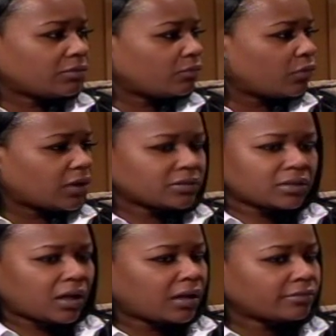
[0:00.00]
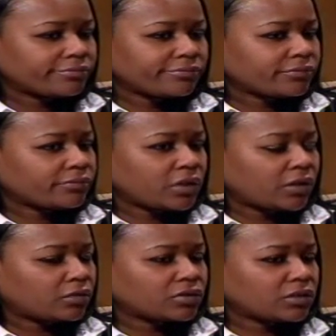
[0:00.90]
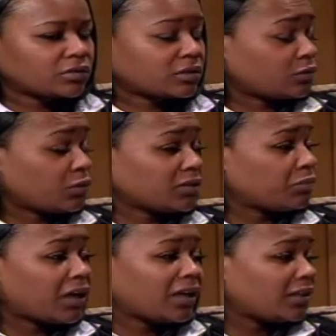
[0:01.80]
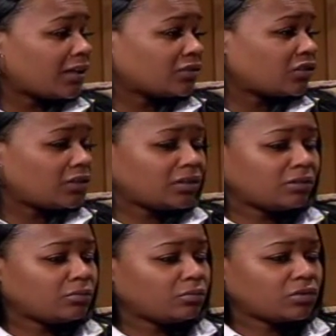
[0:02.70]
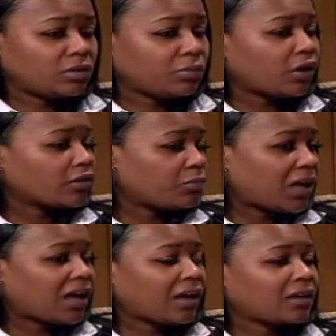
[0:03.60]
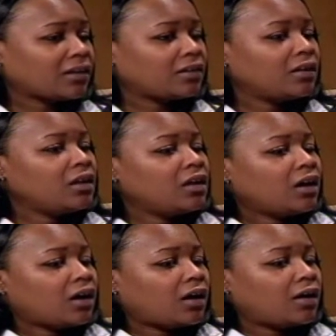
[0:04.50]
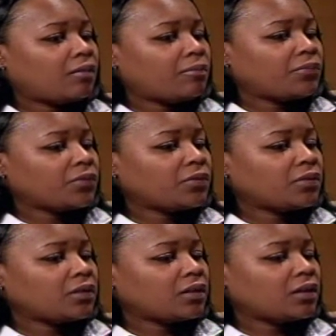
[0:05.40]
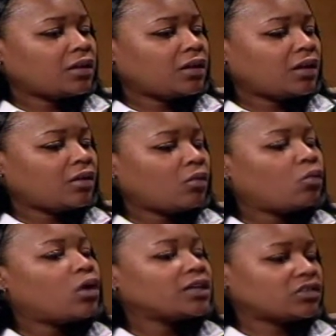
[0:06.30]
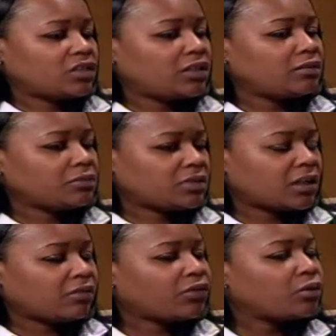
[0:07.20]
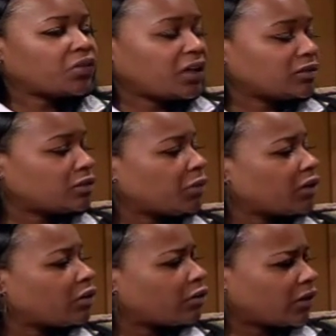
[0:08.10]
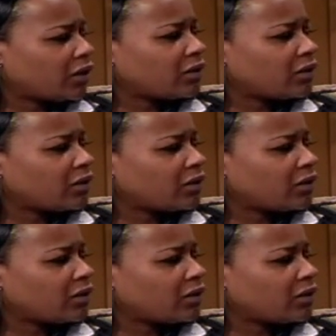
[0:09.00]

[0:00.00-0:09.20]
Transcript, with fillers: was not, you know, she just wasn't buying that. She, she barked back. And um, once she said a few things to my daughter that I